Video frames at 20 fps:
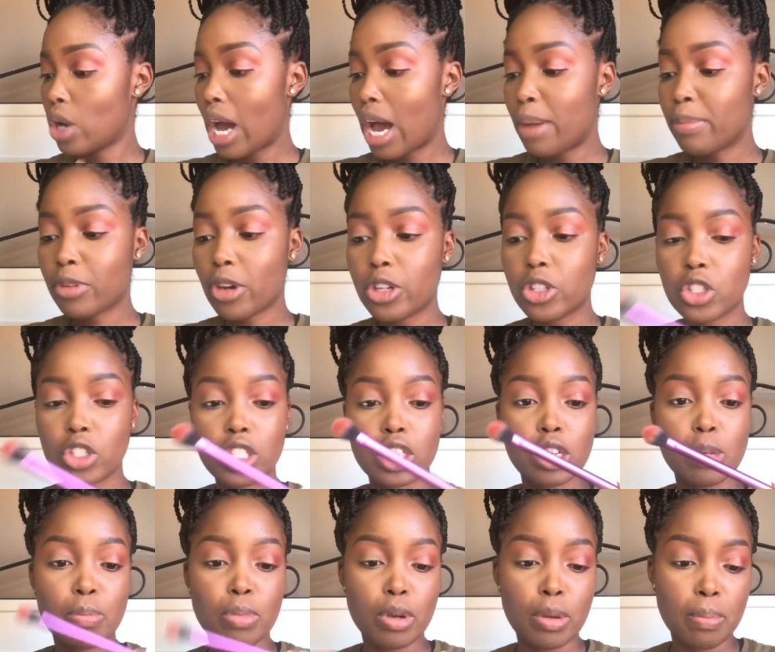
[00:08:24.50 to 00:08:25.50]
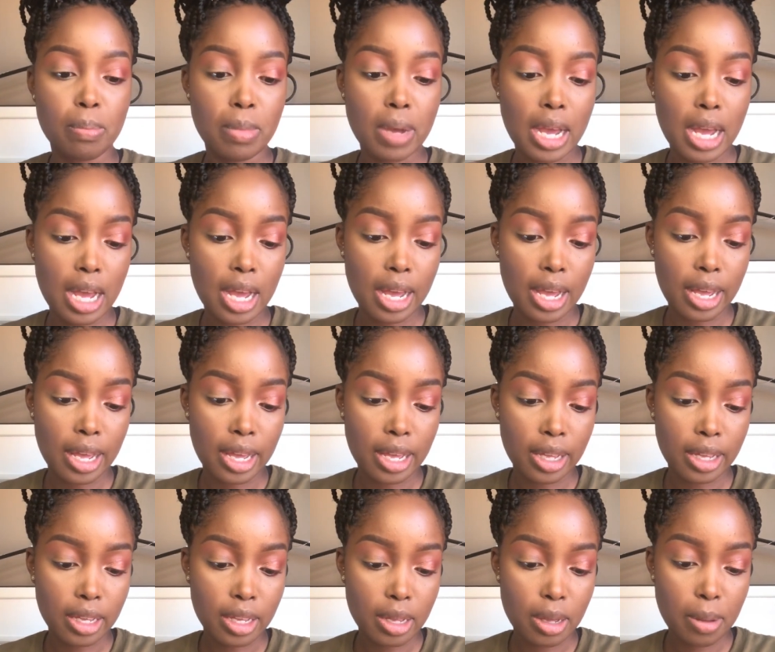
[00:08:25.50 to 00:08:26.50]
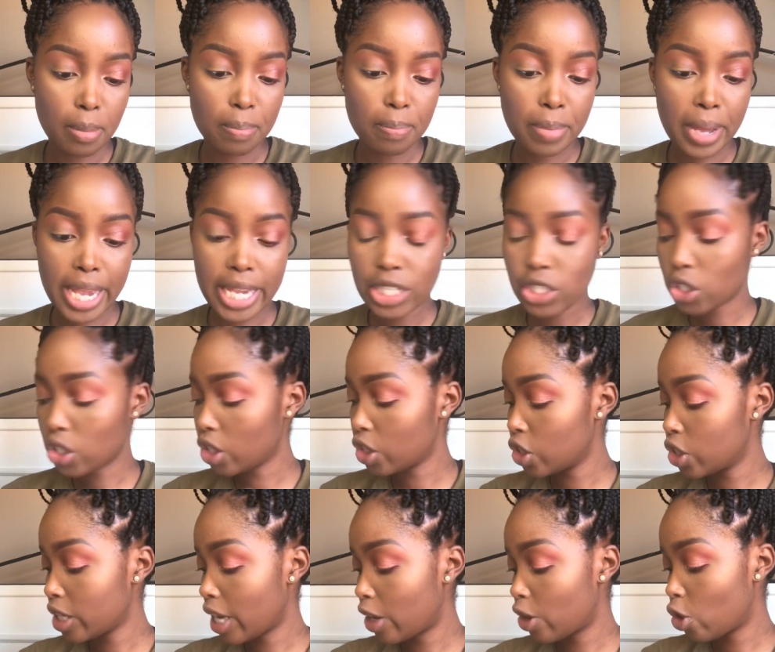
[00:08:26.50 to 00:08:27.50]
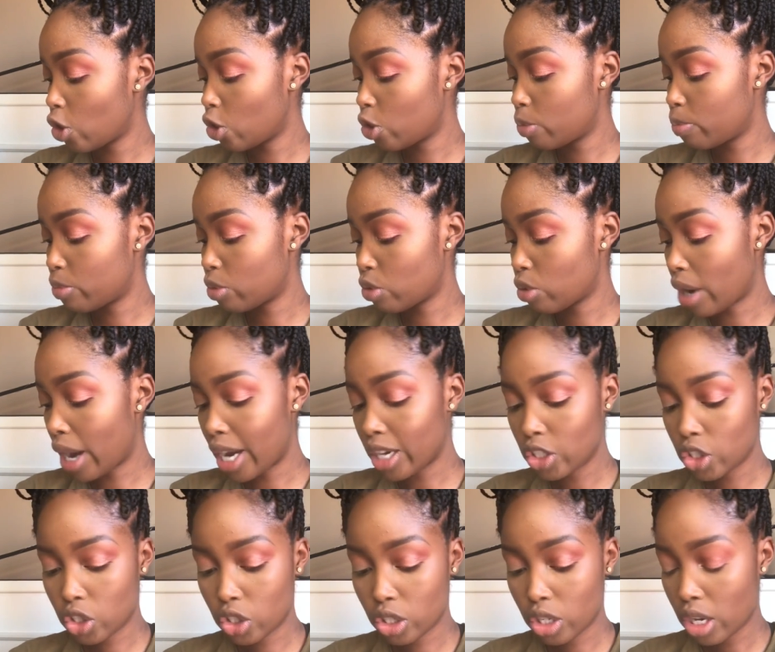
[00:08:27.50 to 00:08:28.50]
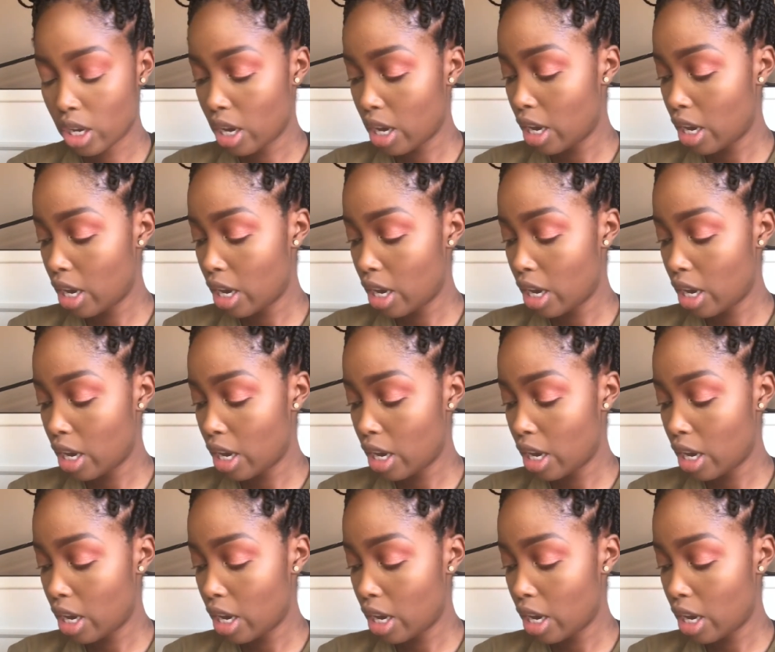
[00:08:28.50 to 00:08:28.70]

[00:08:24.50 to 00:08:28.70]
I'm going to dip my base shadow brush,